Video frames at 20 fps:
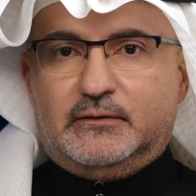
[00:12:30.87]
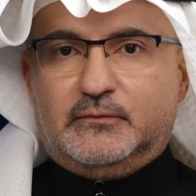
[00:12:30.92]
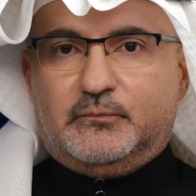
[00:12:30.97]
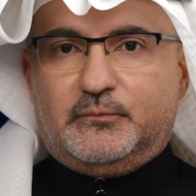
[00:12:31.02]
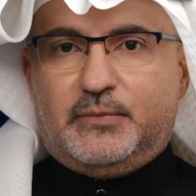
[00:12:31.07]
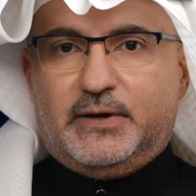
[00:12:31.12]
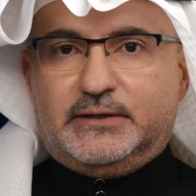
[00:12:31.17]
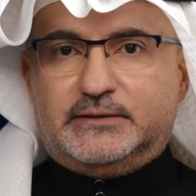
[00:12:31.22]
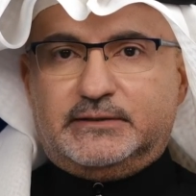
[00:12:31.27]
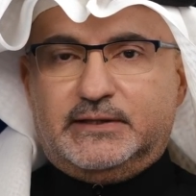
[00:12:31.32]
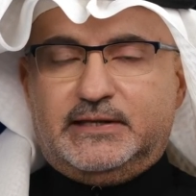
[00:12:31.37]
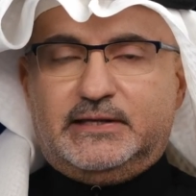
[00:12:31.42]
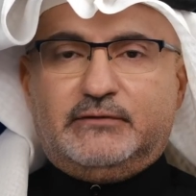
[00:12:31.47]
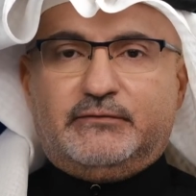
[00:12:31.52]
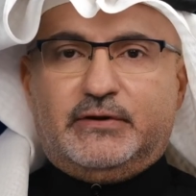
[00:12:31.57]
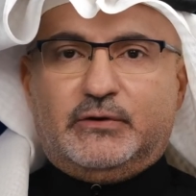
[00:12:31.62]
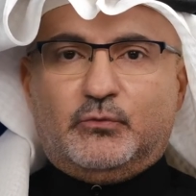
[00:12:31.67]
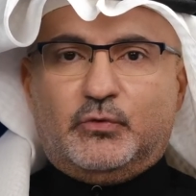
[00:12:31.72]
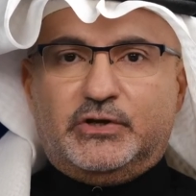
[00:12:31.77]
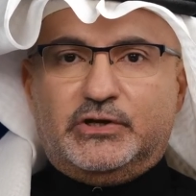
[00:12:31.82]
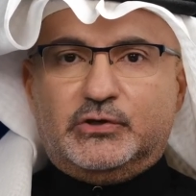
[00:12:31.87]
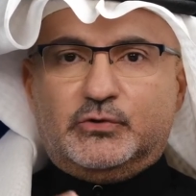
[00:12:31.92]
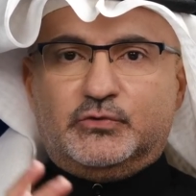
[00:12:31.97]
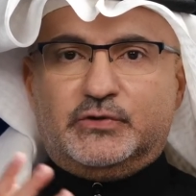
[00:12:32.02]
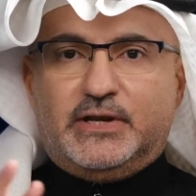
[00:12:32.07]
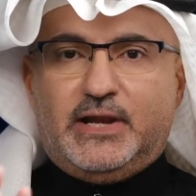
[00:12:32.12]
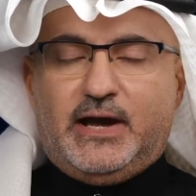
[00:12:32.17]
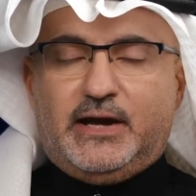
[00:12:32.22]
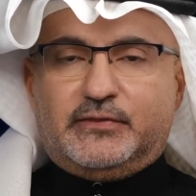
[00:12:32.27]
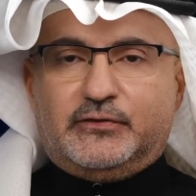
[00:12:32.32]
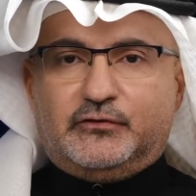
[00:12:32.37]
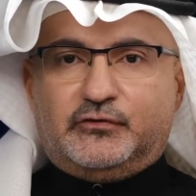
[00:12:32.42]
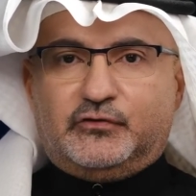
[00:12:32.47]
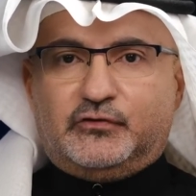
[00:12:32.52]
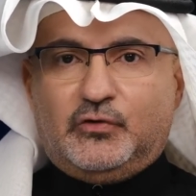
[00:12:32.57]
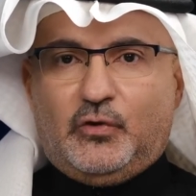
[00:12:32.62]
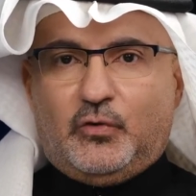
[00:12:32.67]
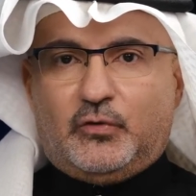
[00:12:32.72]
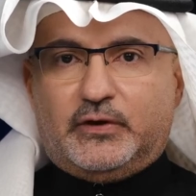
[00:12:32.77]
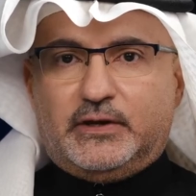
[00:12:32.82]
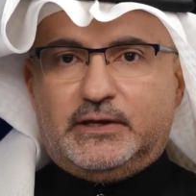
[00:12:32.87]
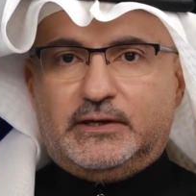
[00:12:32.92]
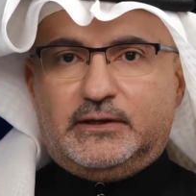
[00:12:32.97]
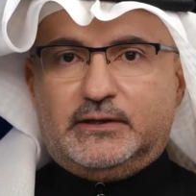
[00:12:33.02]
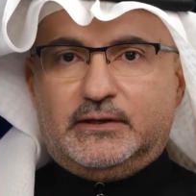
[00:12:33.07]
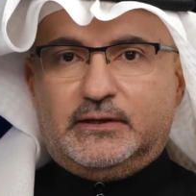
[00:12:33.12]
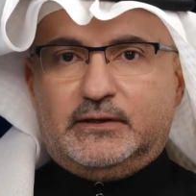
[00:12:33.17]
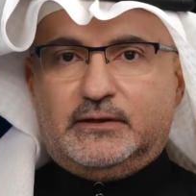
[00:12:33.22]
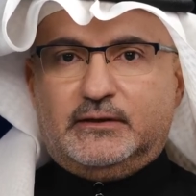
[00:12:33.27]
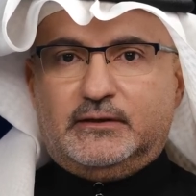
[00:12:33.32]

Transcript: But even when you deny the story,